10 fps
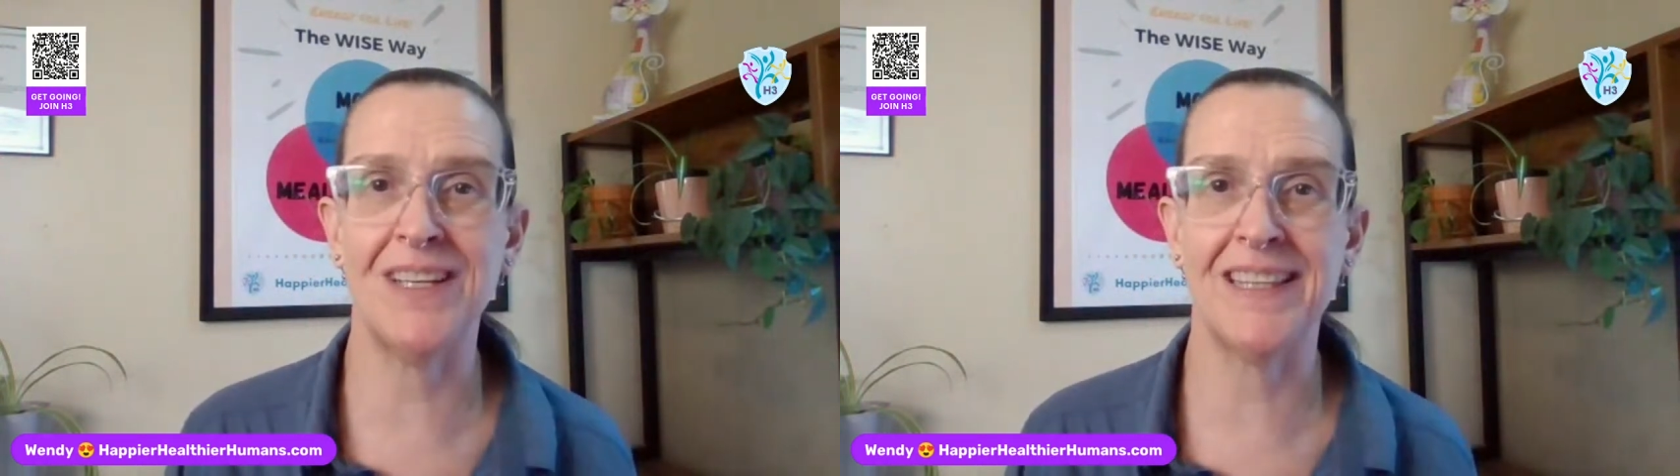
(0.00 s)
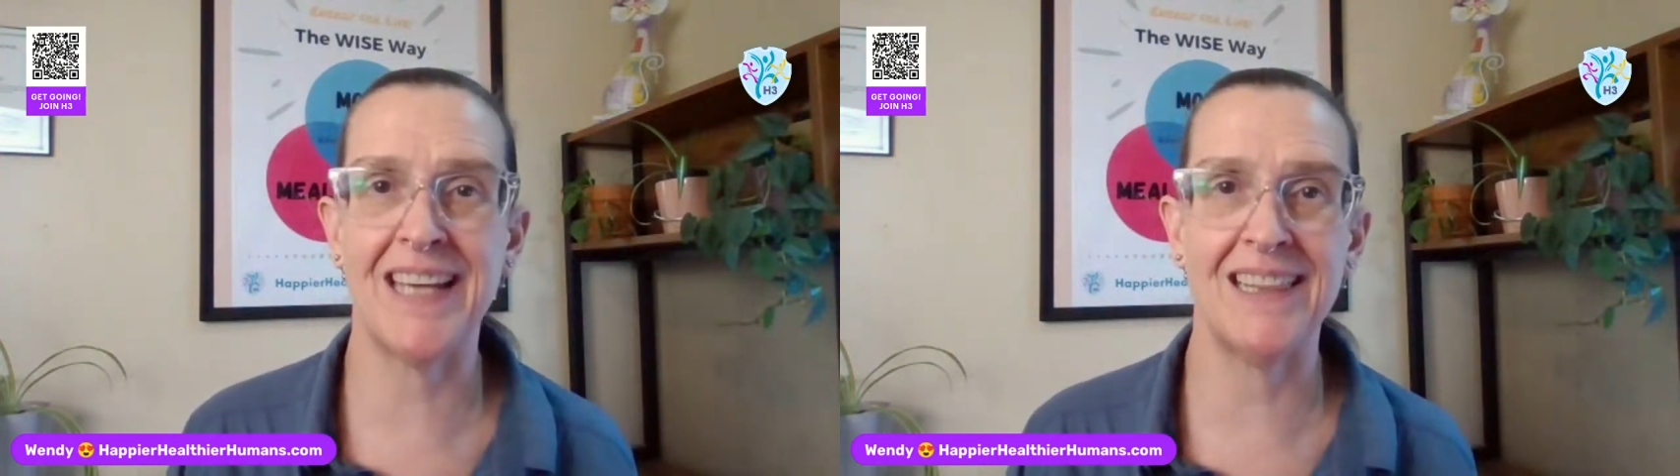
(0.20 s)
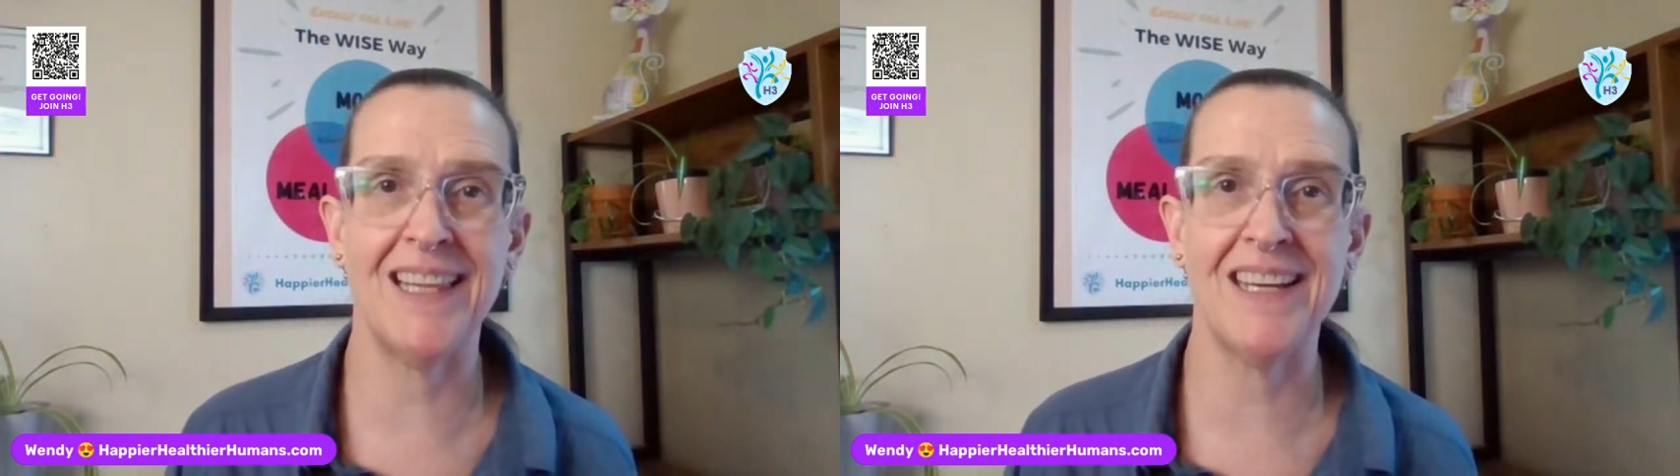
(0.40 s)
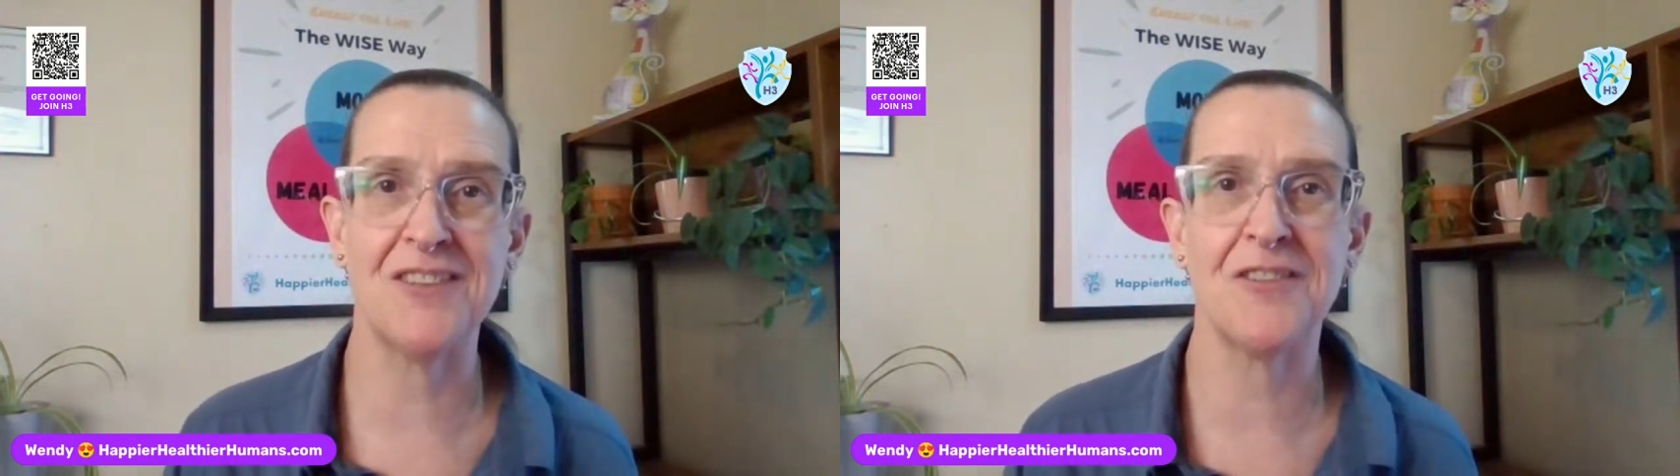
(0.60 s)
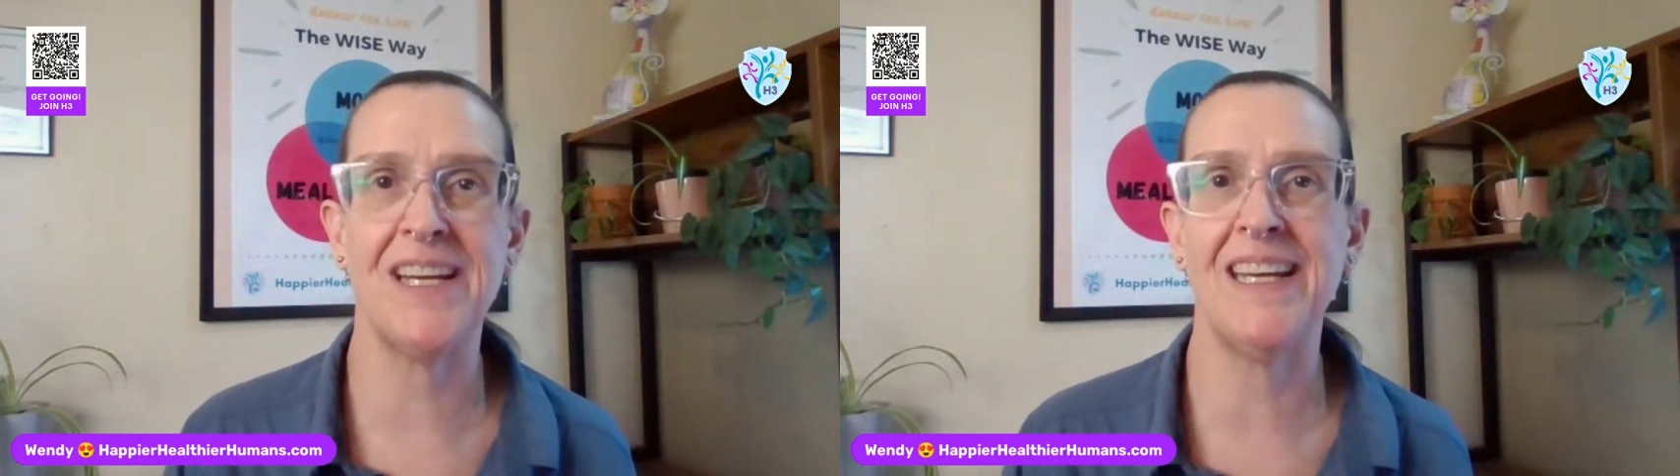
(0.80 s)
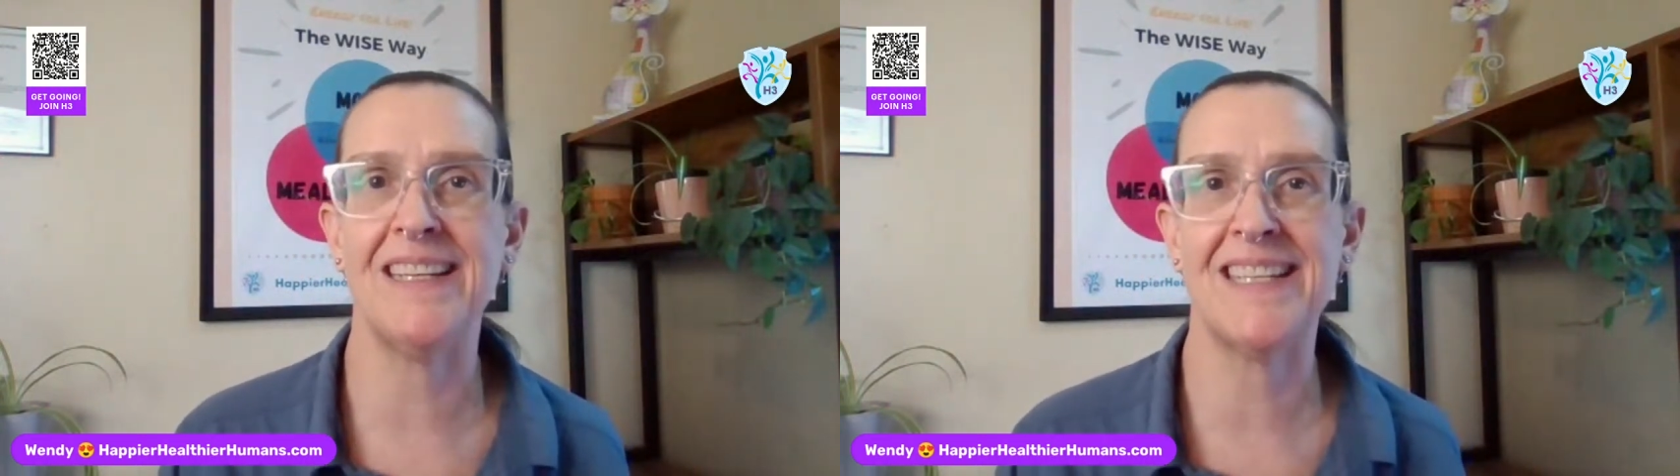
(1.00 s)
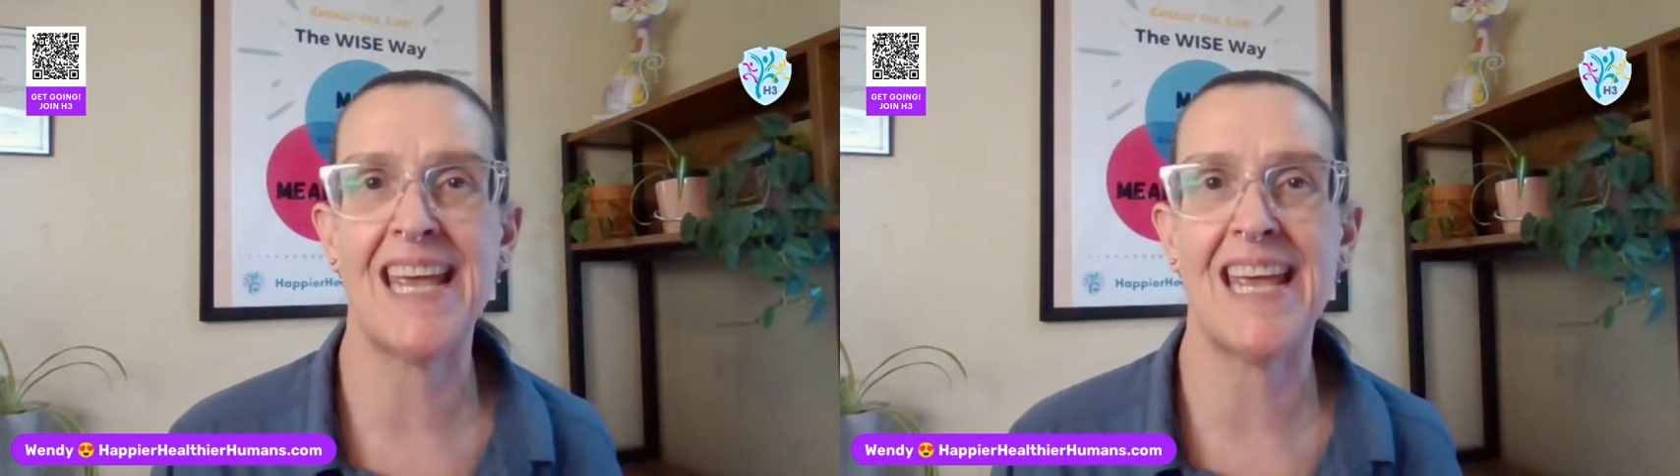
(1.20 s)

at that link tree at